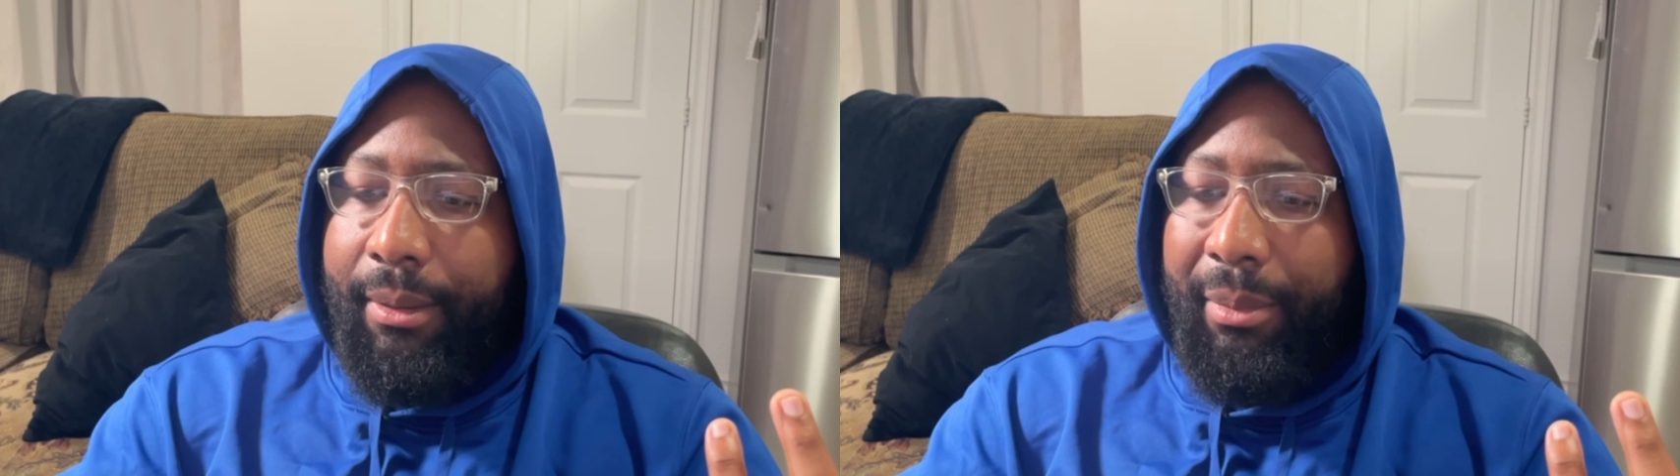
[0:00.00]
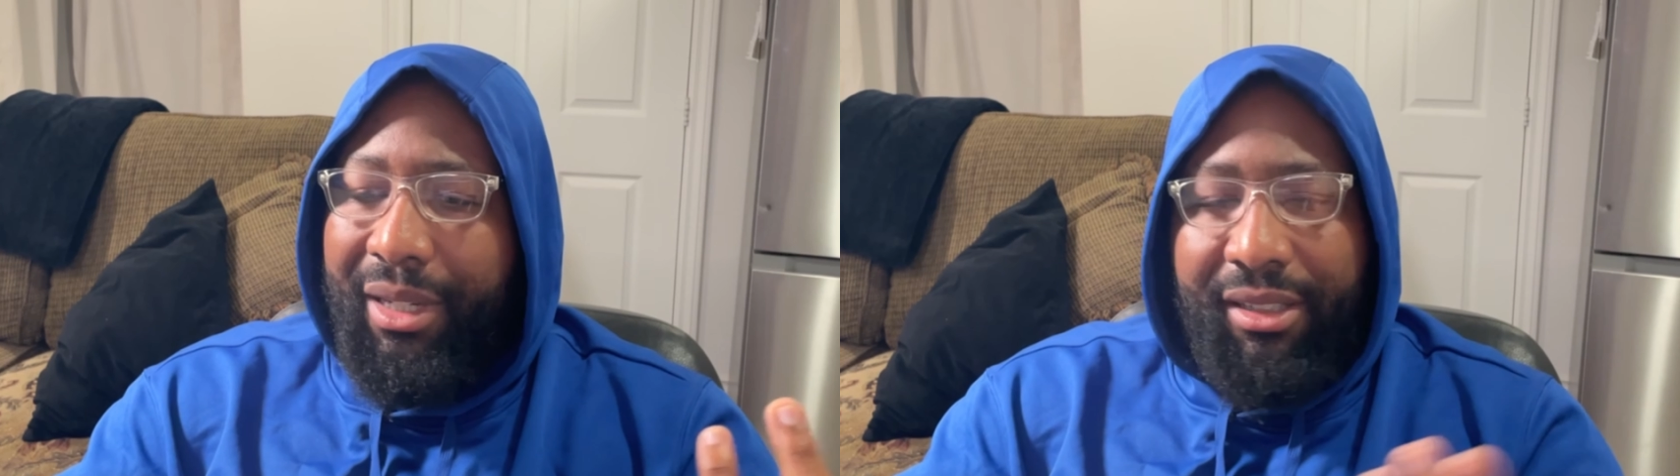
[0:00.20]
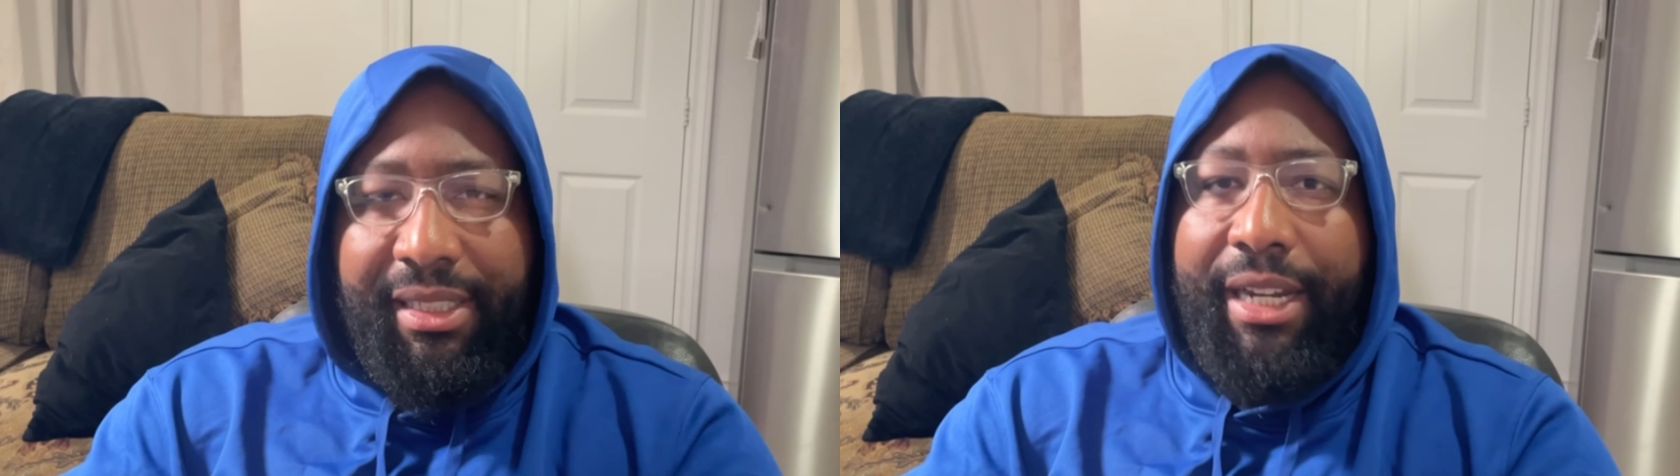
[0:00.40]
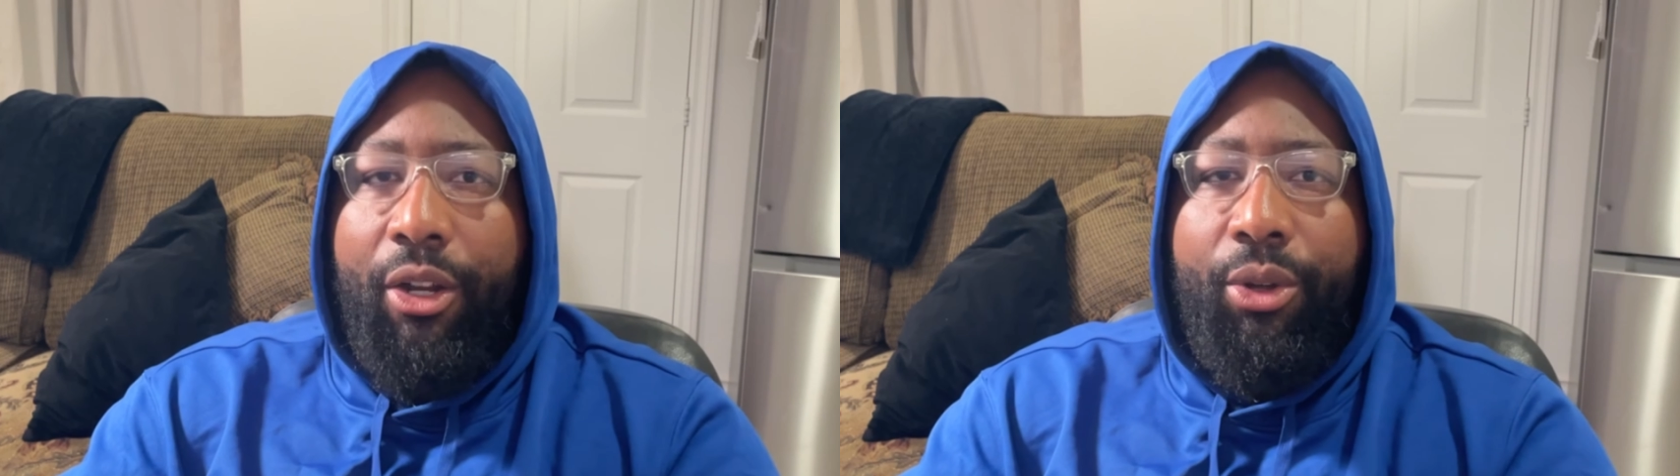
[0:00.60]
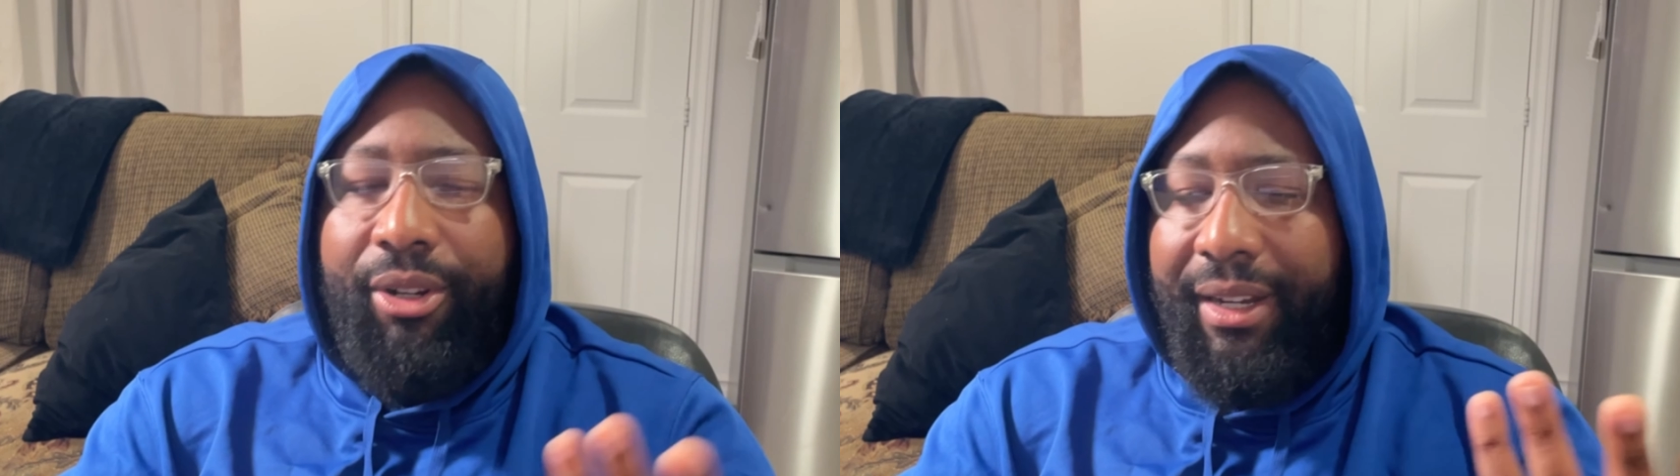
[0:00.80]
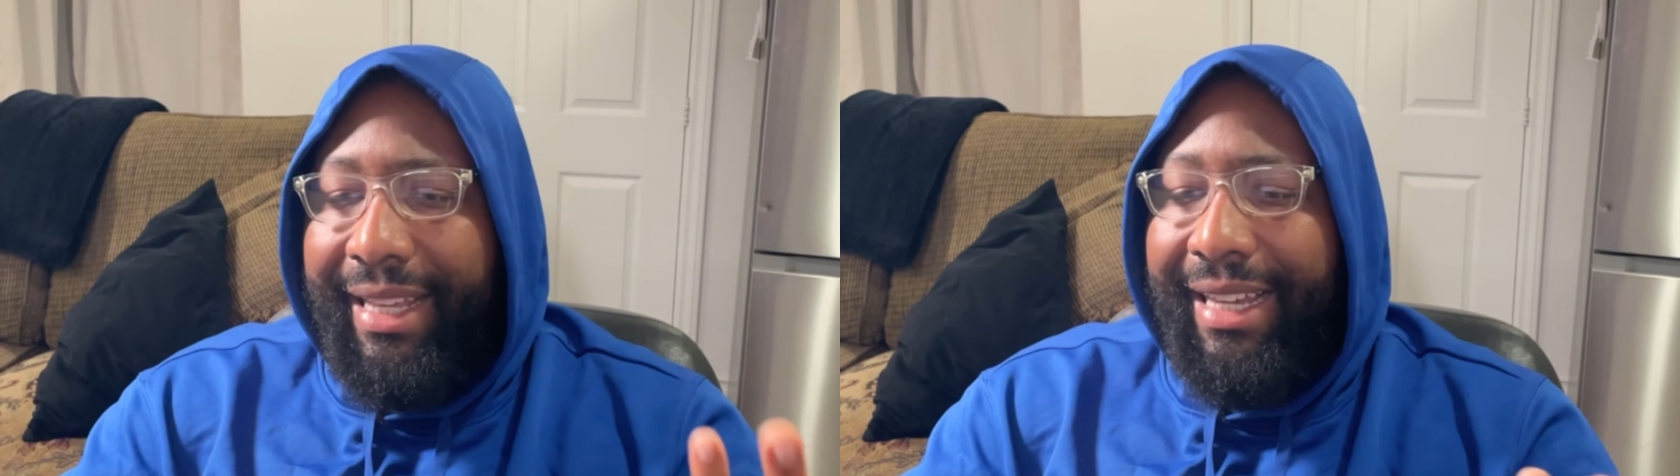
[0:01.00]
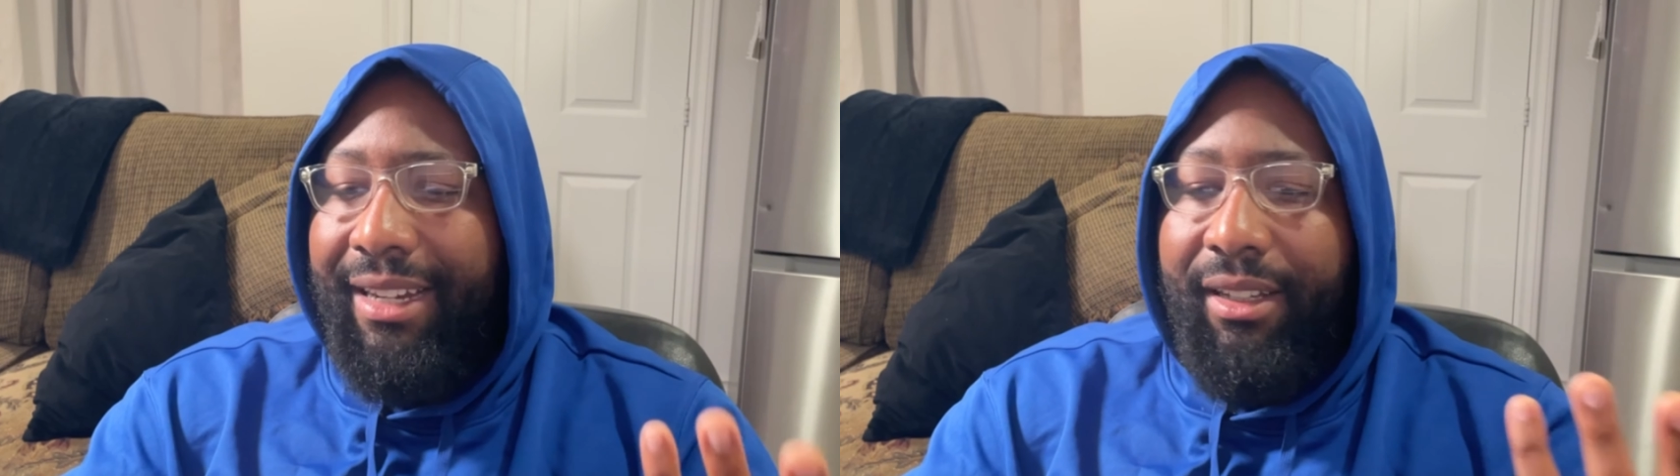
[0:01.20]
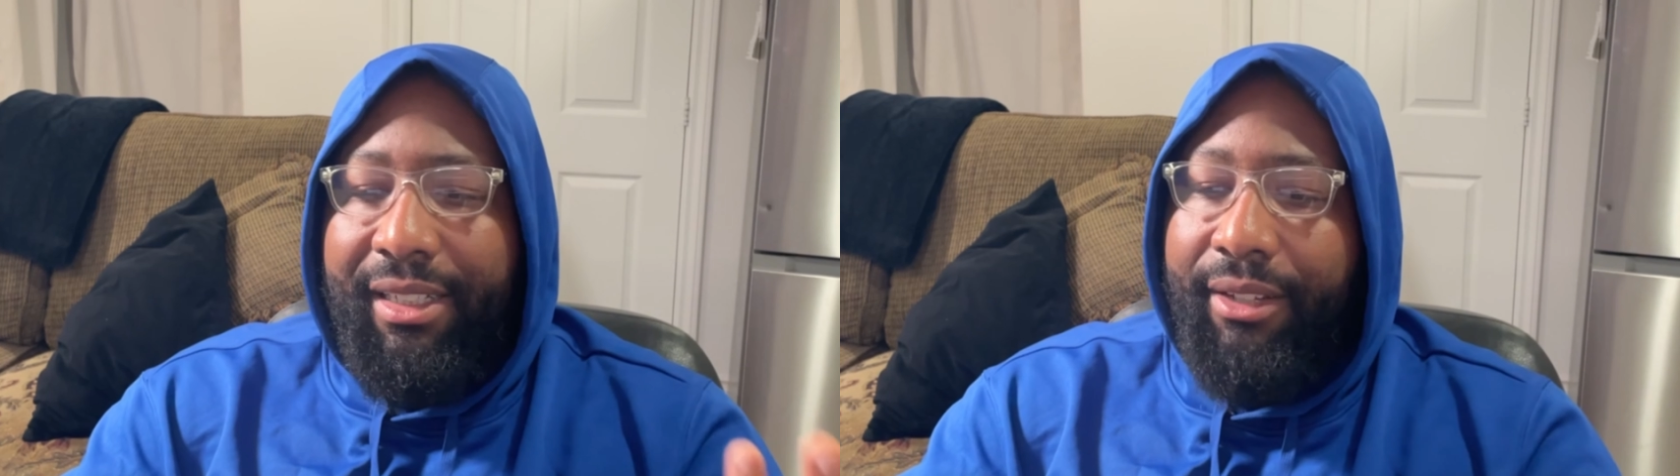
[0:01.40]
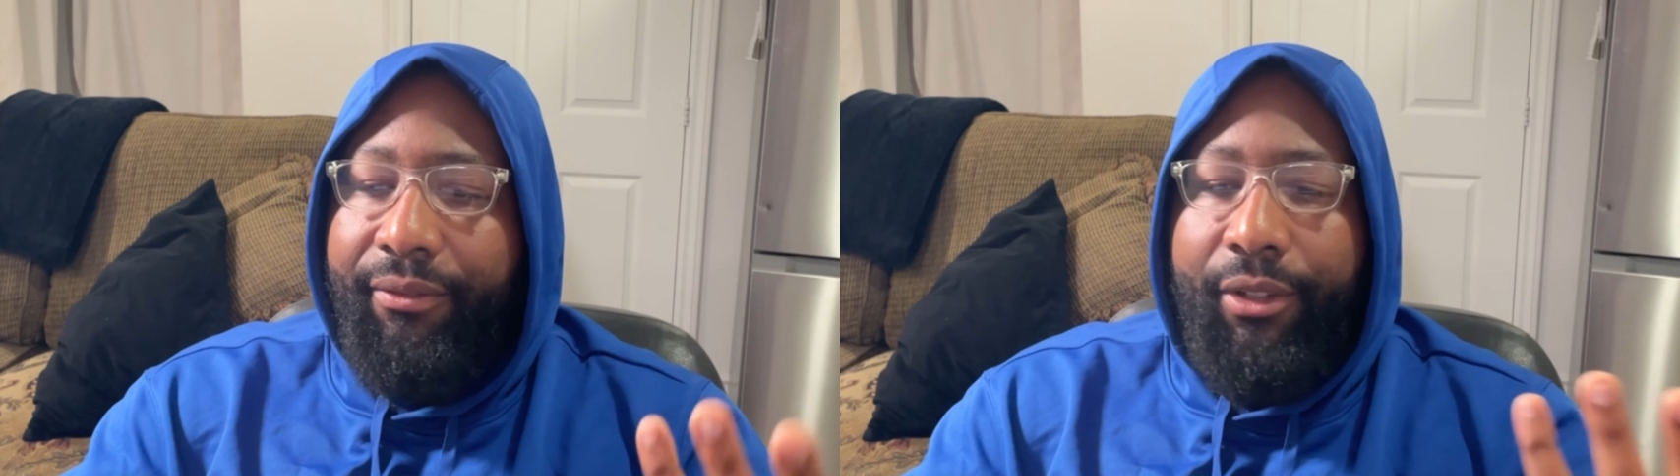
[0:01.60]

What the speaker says: because they know they're going to get clicks and